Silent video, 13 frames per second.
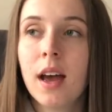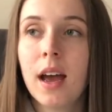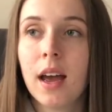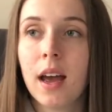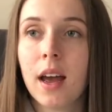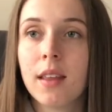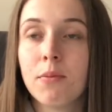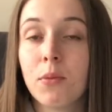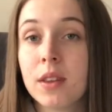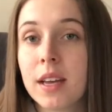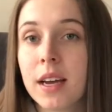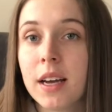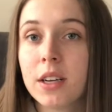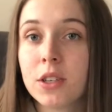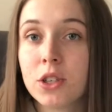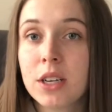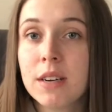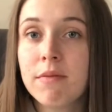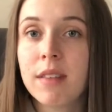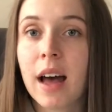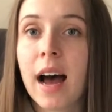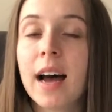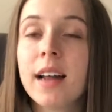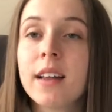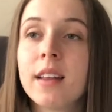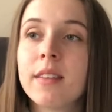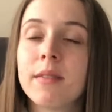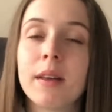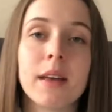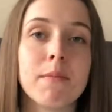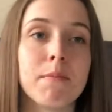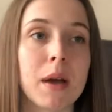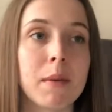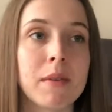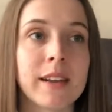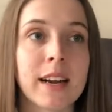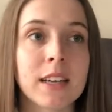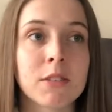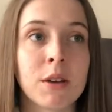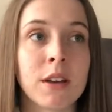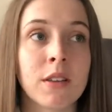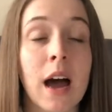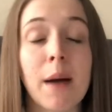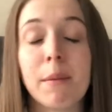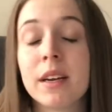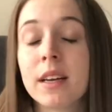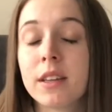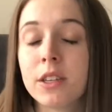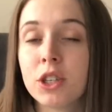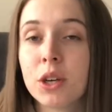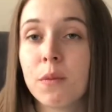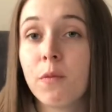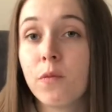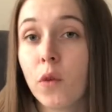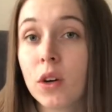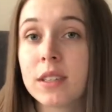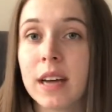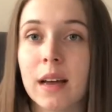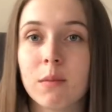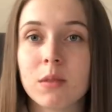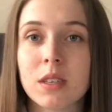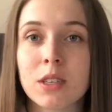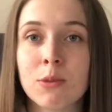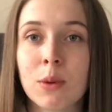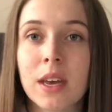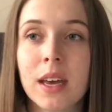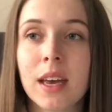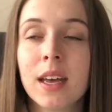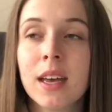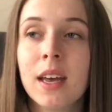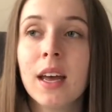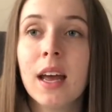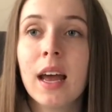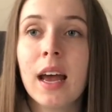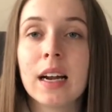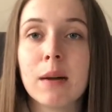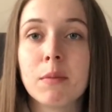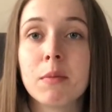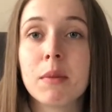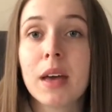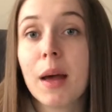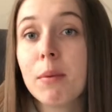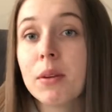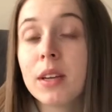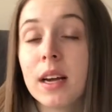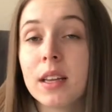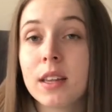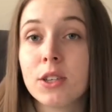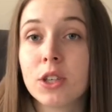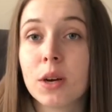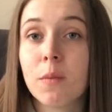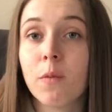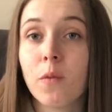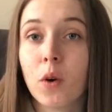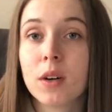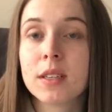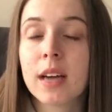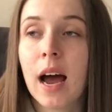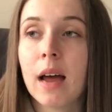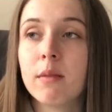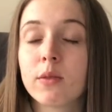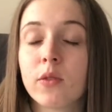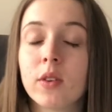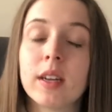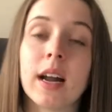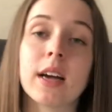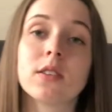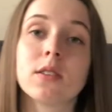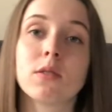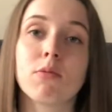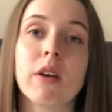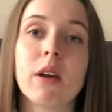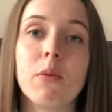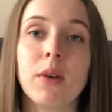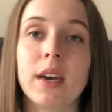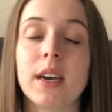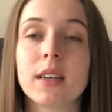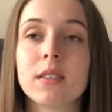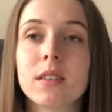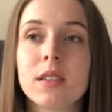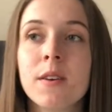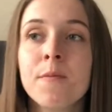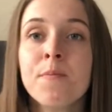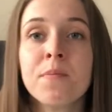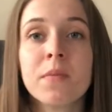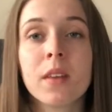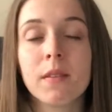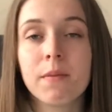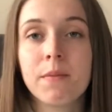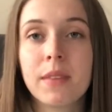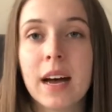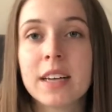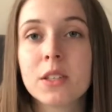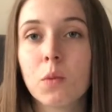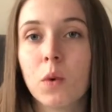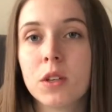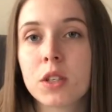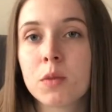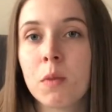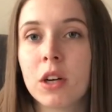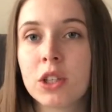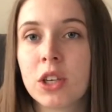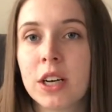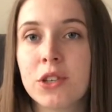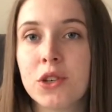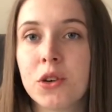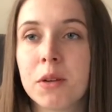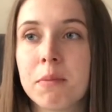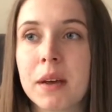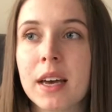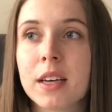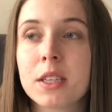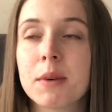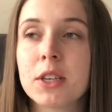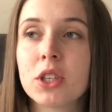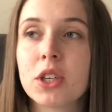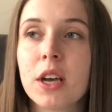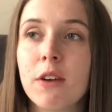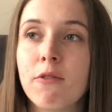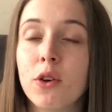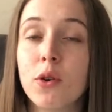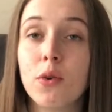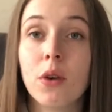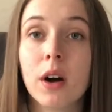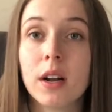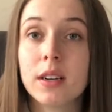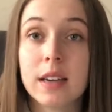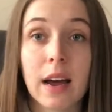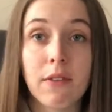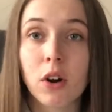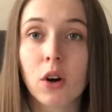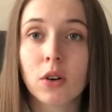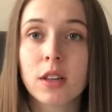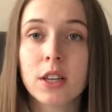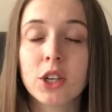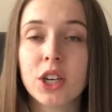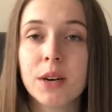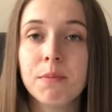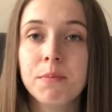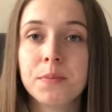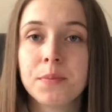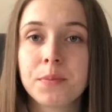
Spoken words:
And when they achieve that, maybe the next week, I'm gonna hit the gym 4 times this week, and I'm gonna be able to hit the gym 4 times for the next 3 weeks. That's one small change you can make, especially if you never go to the gym.